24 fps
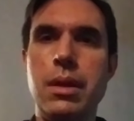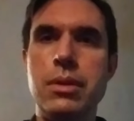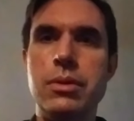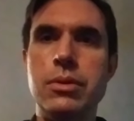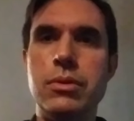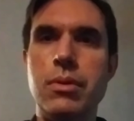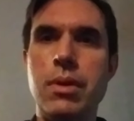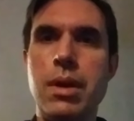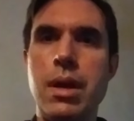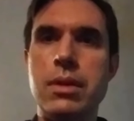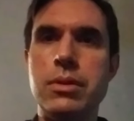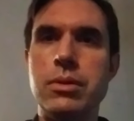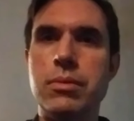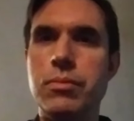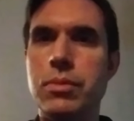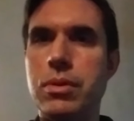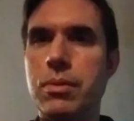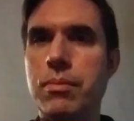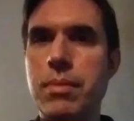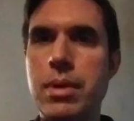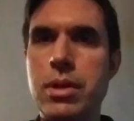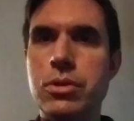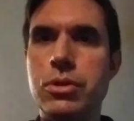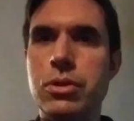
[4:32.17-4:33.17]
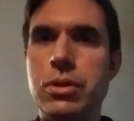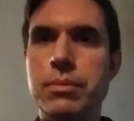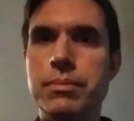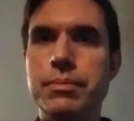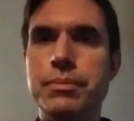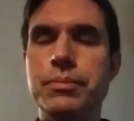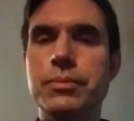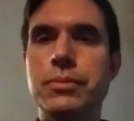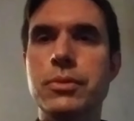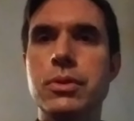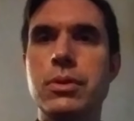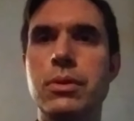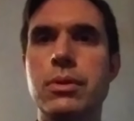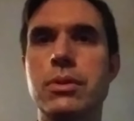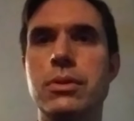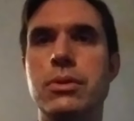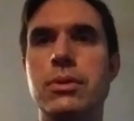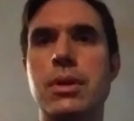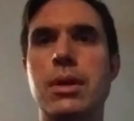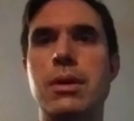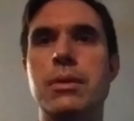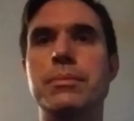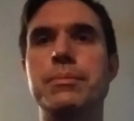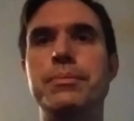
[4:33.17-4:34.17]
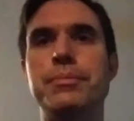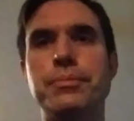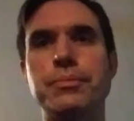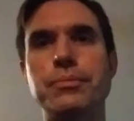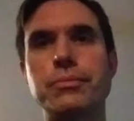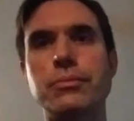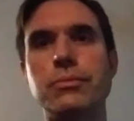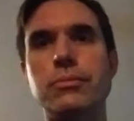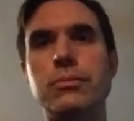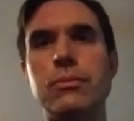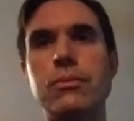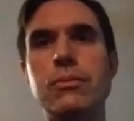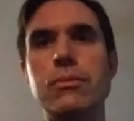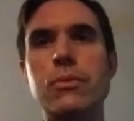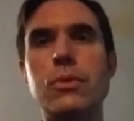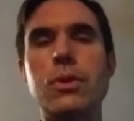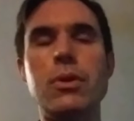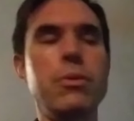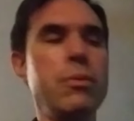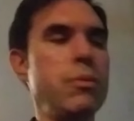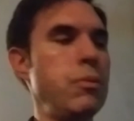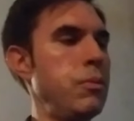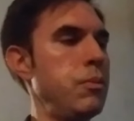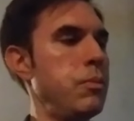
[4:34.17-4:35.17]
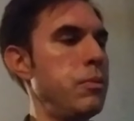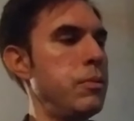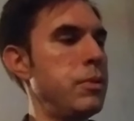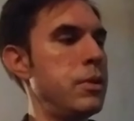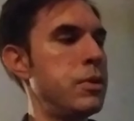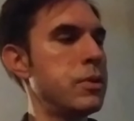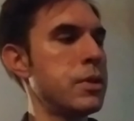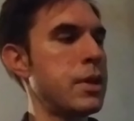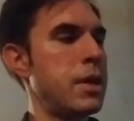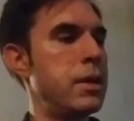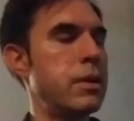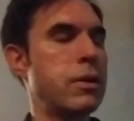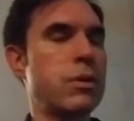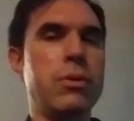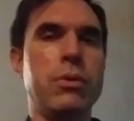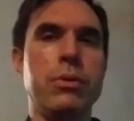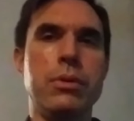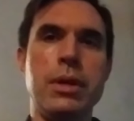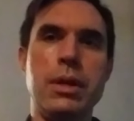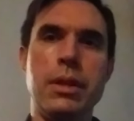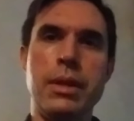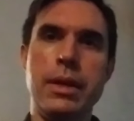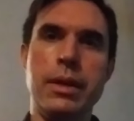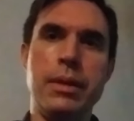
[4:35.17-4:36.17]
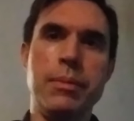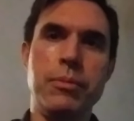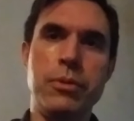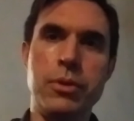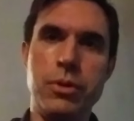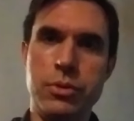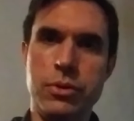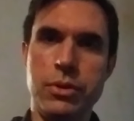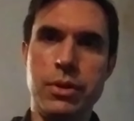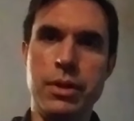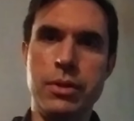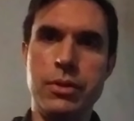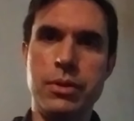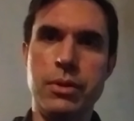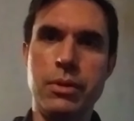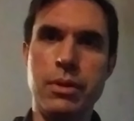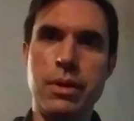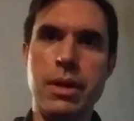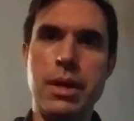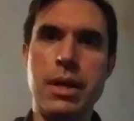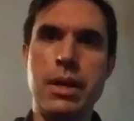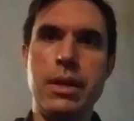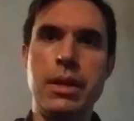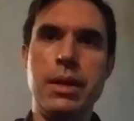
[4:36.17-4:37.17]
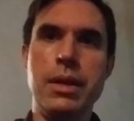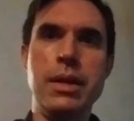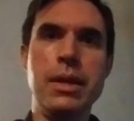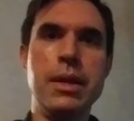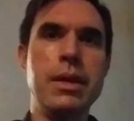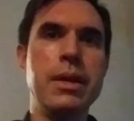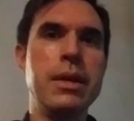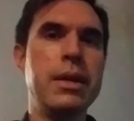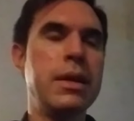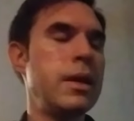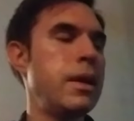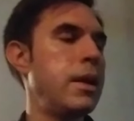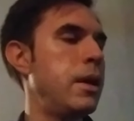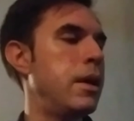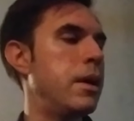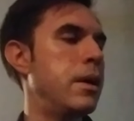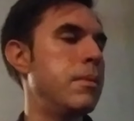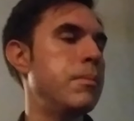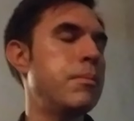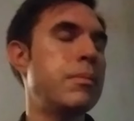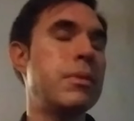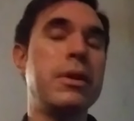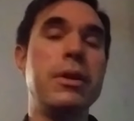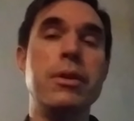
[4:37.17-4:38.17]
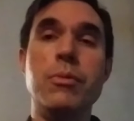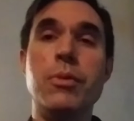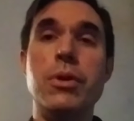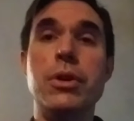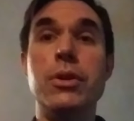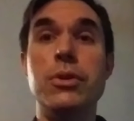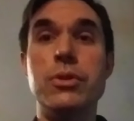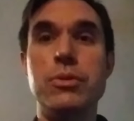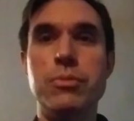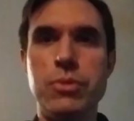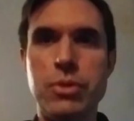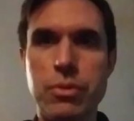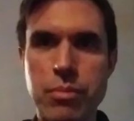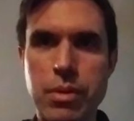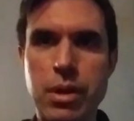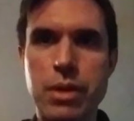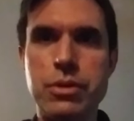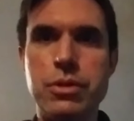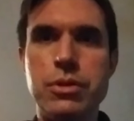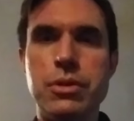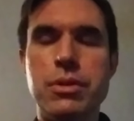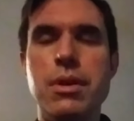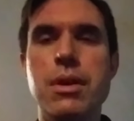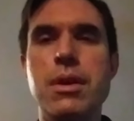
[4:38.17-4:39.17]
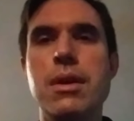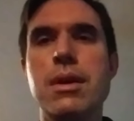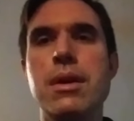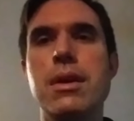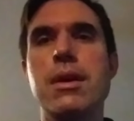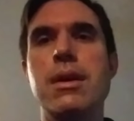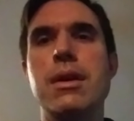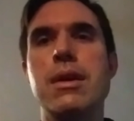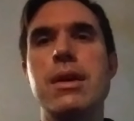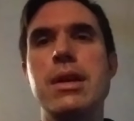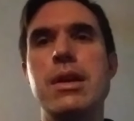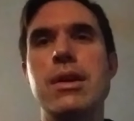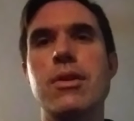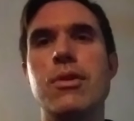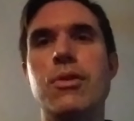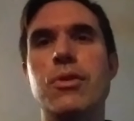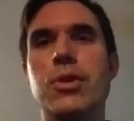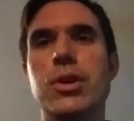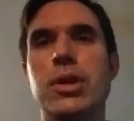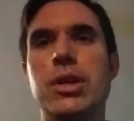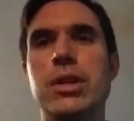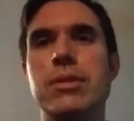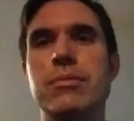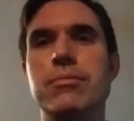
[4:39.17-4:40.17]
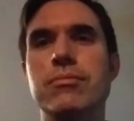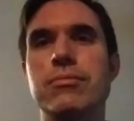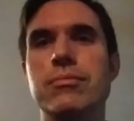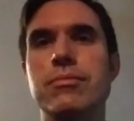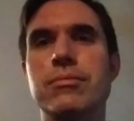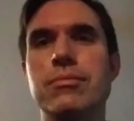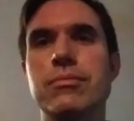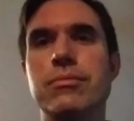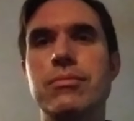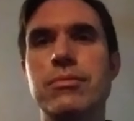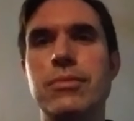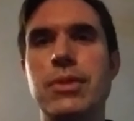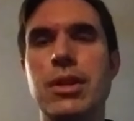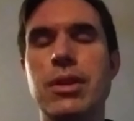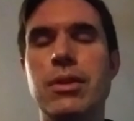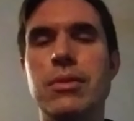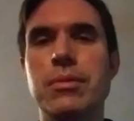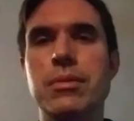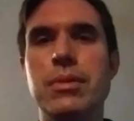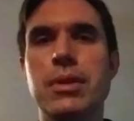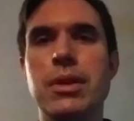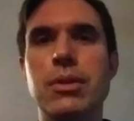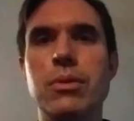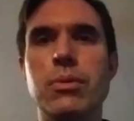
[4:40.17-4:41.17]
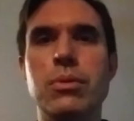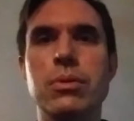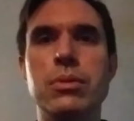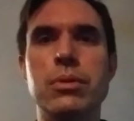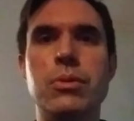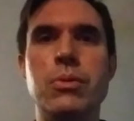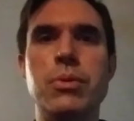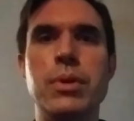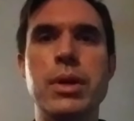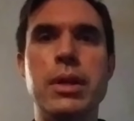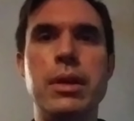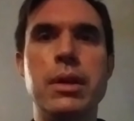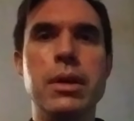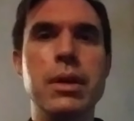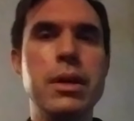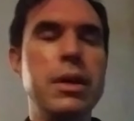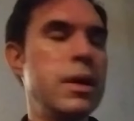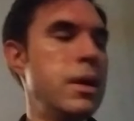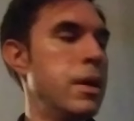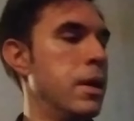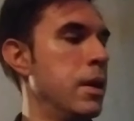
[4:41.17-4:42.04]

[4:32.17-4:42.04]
So it adds some dimension to the sound. This kind of chord, I like using these a lot, but you don't want to use them too much, or it can, get old quick.